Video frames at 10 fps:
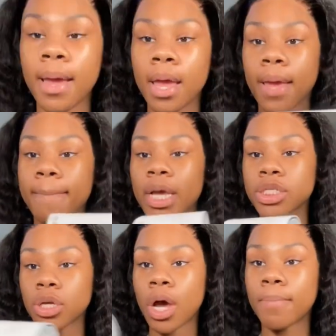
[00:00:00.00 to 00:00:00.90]
And make
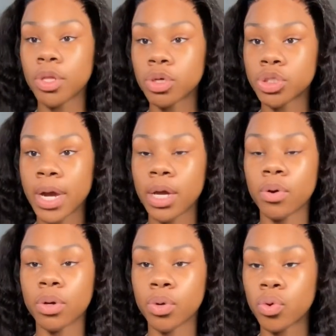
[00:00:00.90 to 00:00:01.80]
sure y'all blow dry it
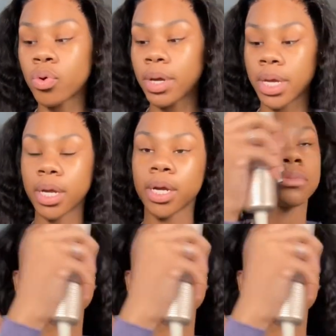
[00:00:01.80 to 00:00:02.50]
on cool air.